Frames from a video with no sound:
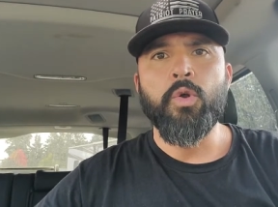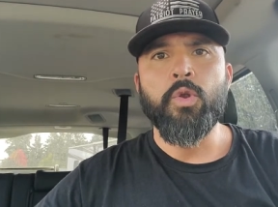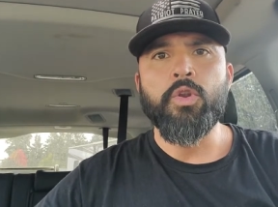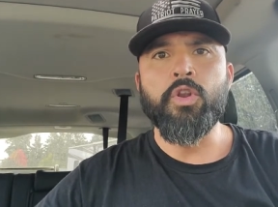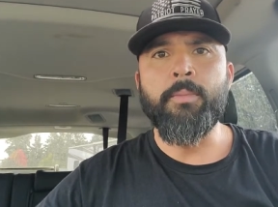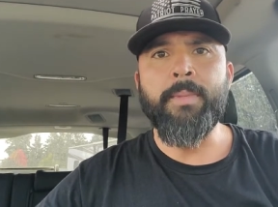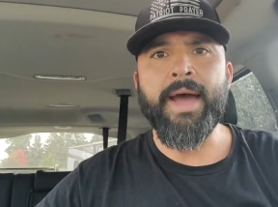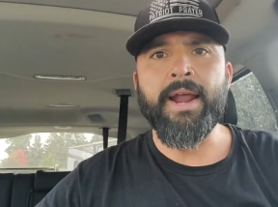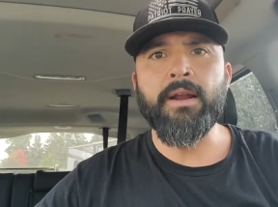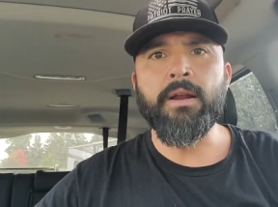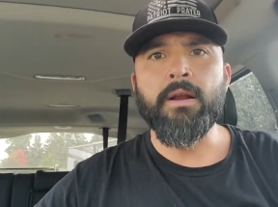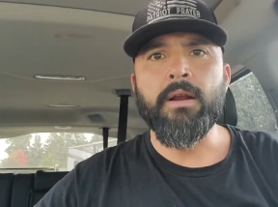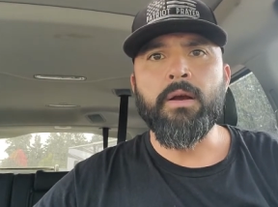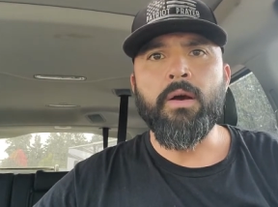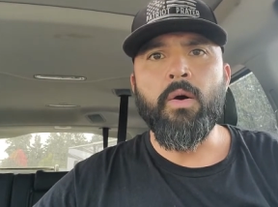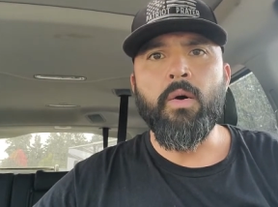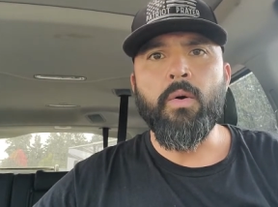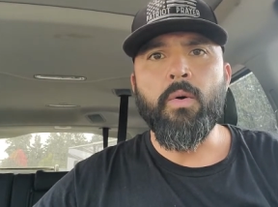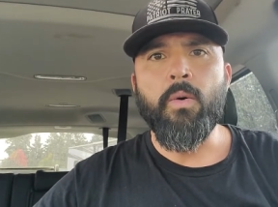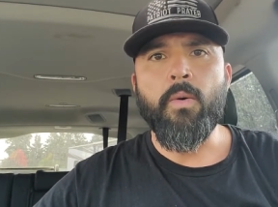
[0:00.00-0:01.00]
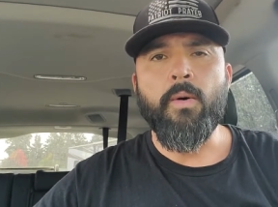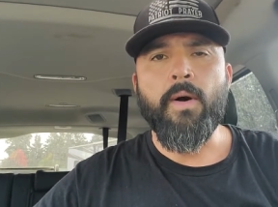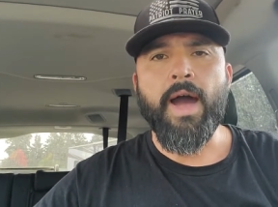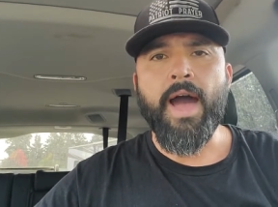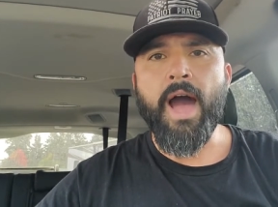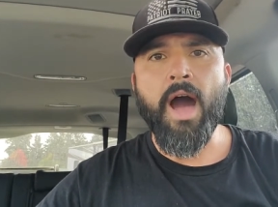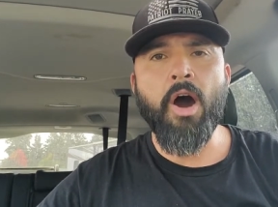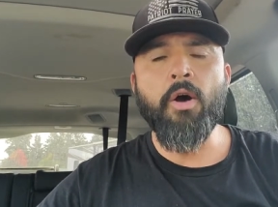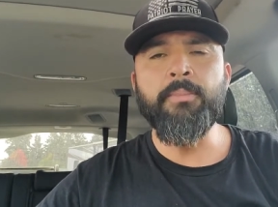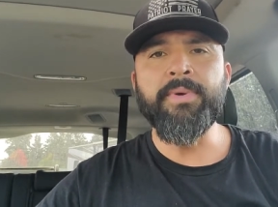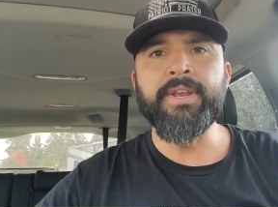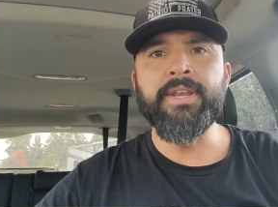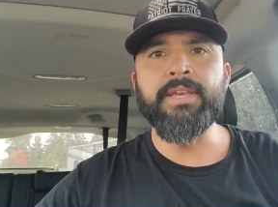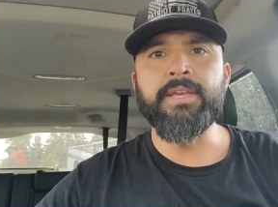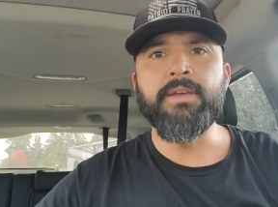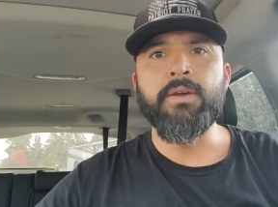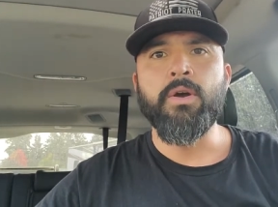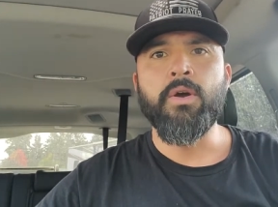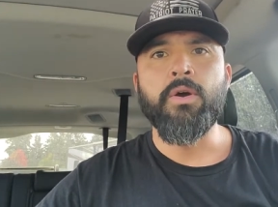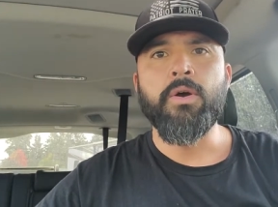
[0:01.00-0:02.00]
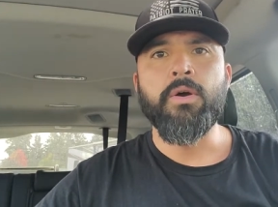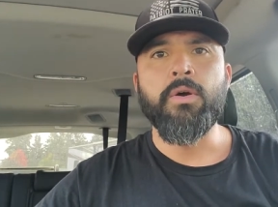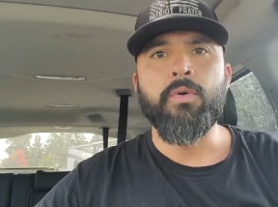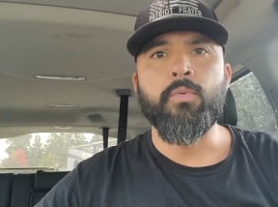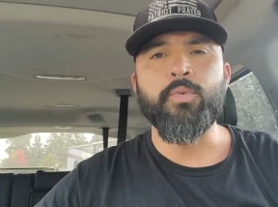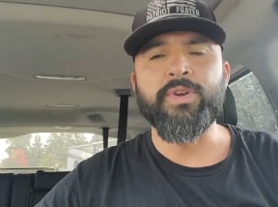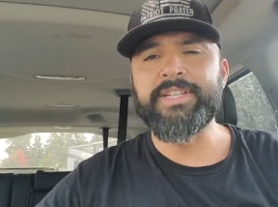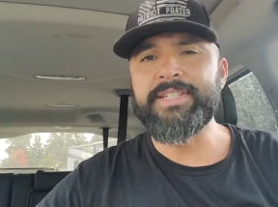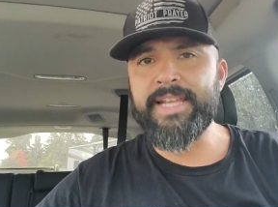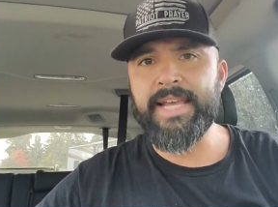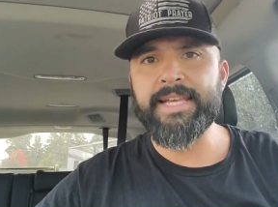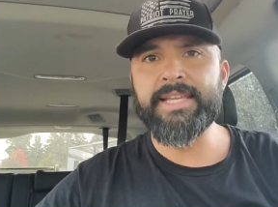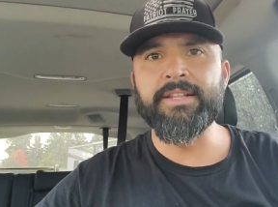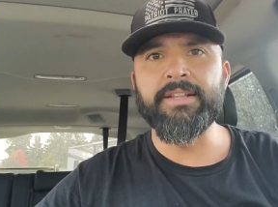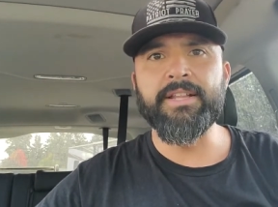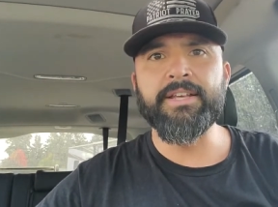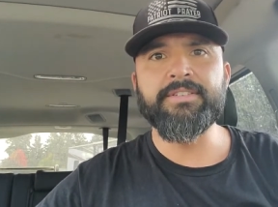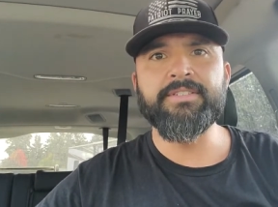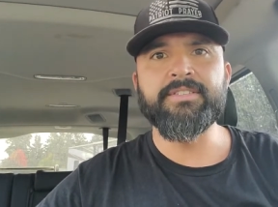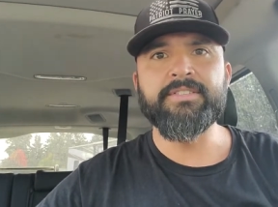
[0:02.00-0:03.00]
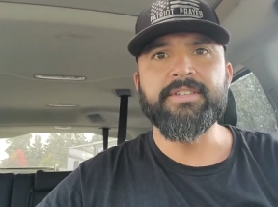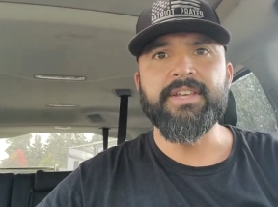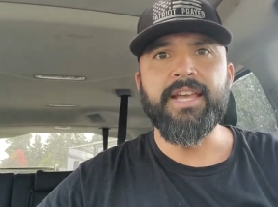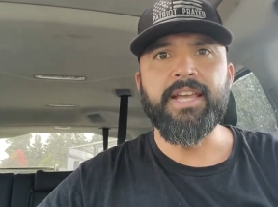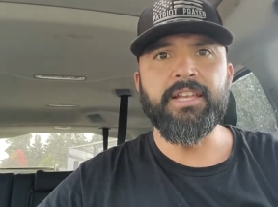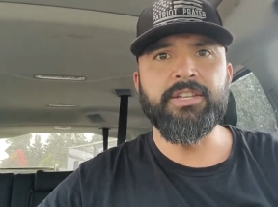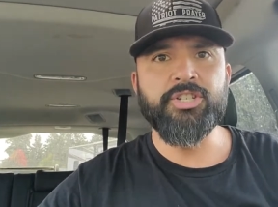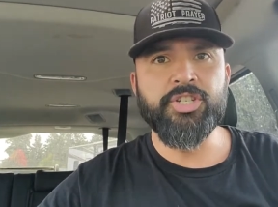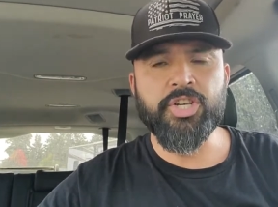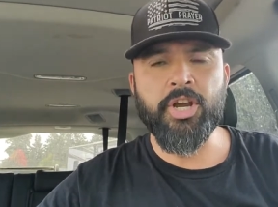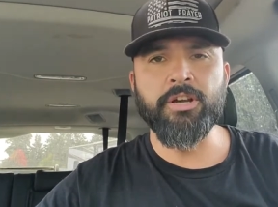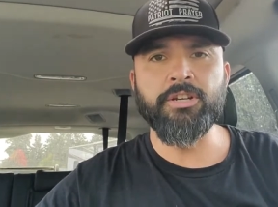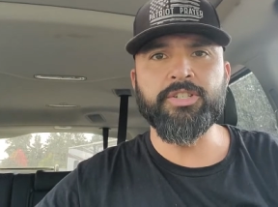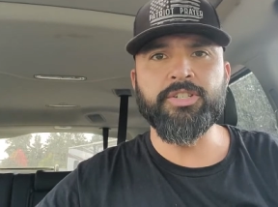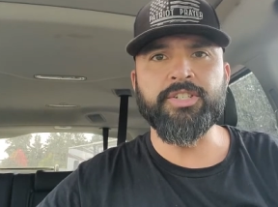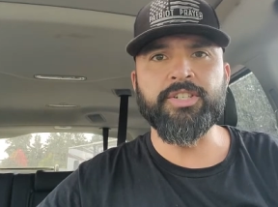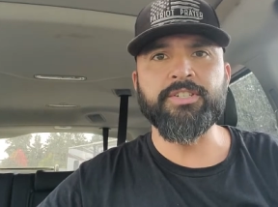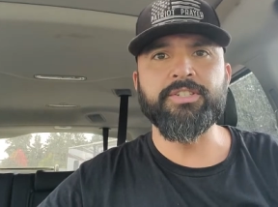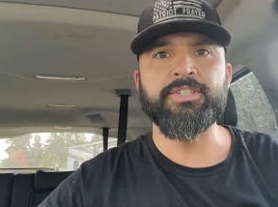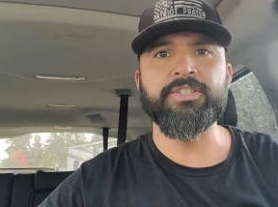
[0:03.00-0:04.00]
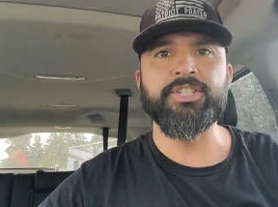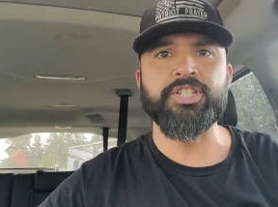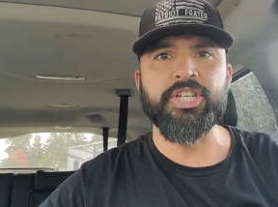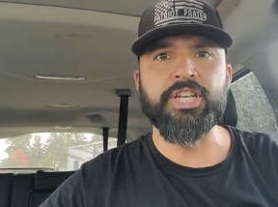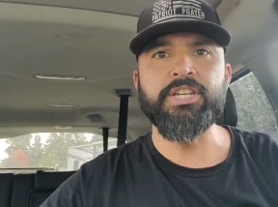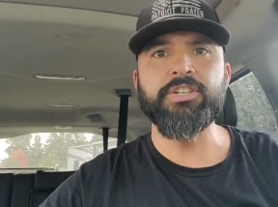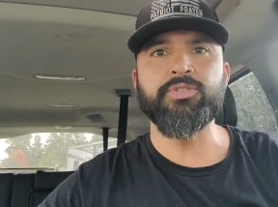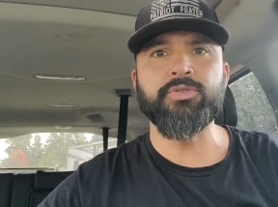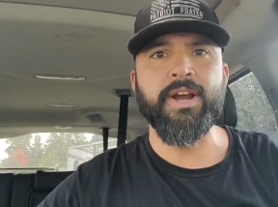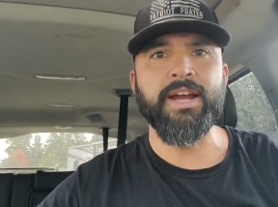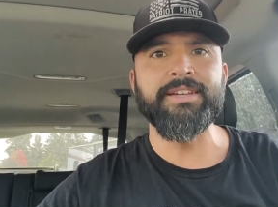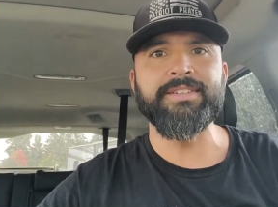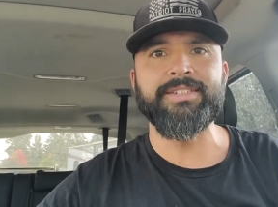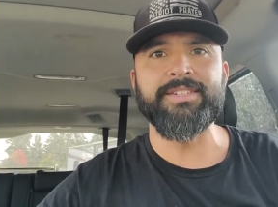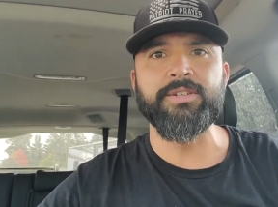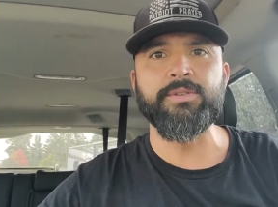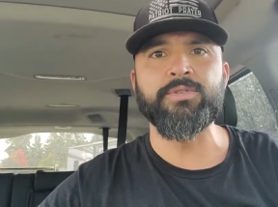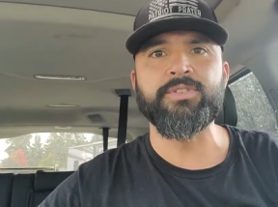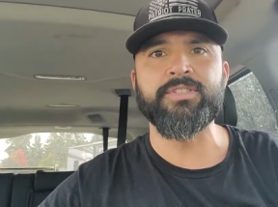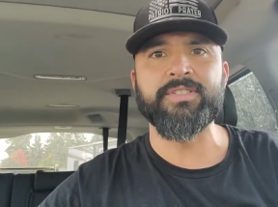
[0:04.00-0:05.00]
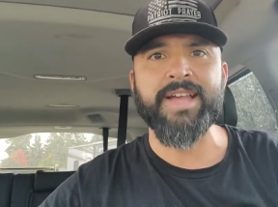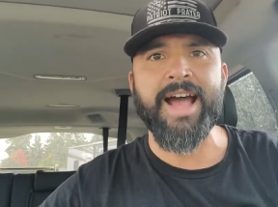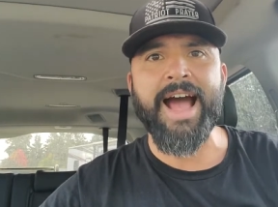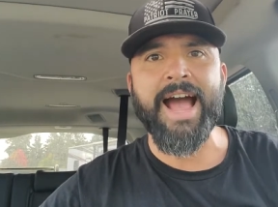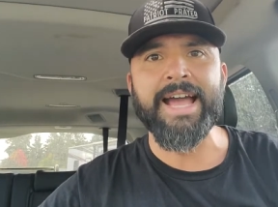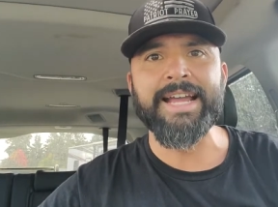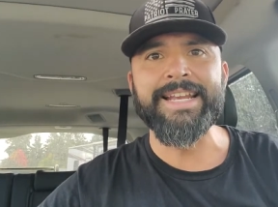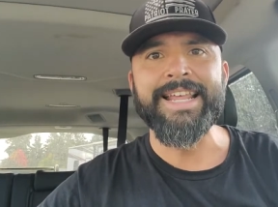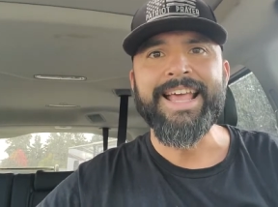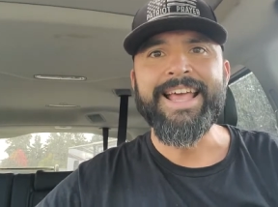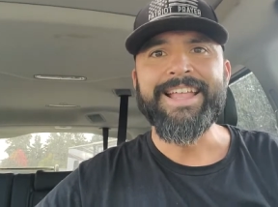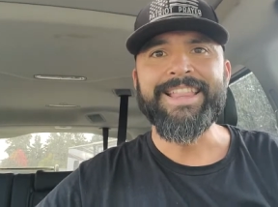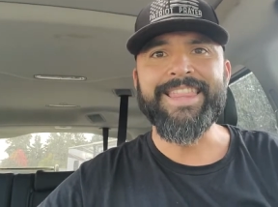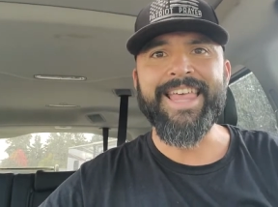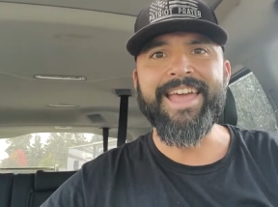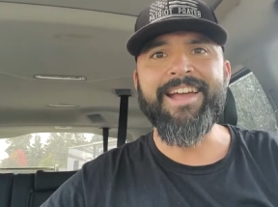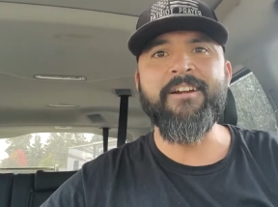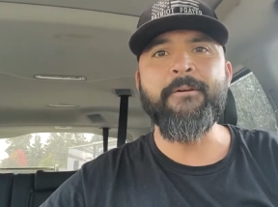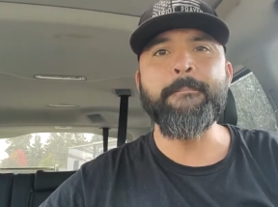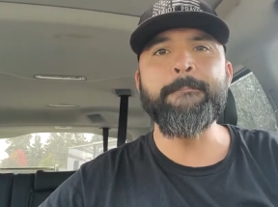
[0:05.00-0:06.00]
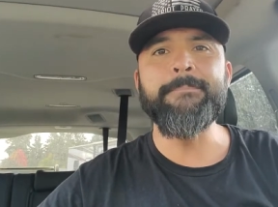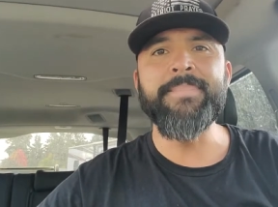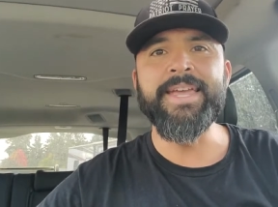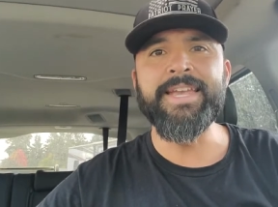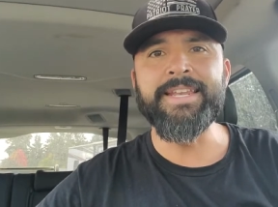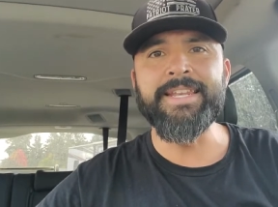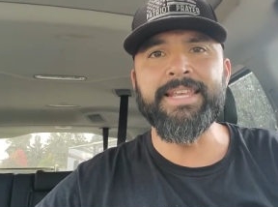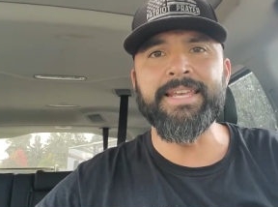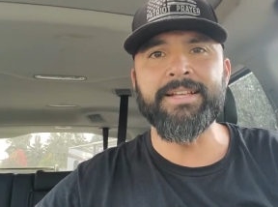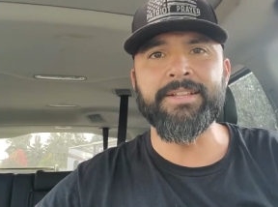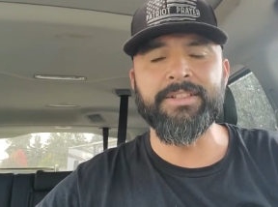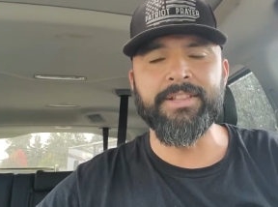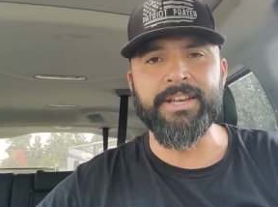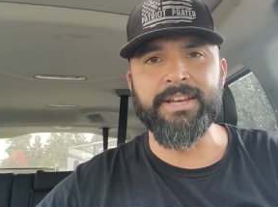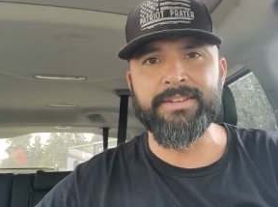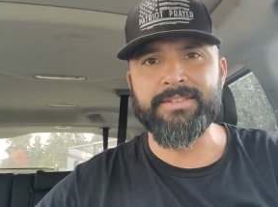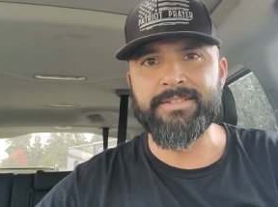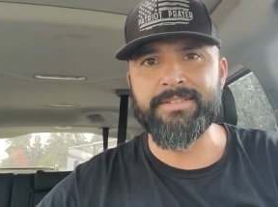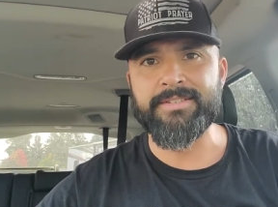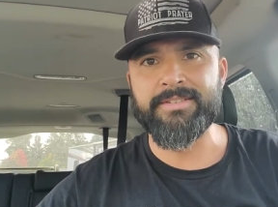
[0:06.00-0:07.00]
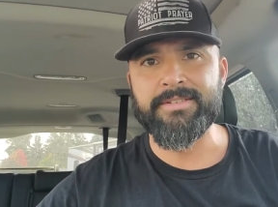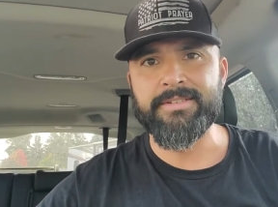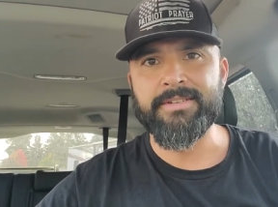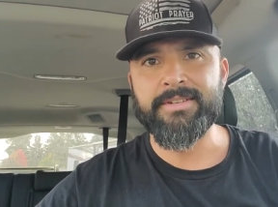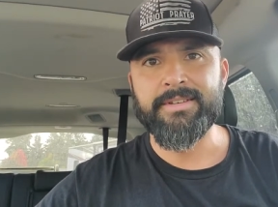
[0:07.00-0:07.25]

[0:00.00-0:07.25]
no matter how many ridiculous injunctions she tries to sign, they are meaningless.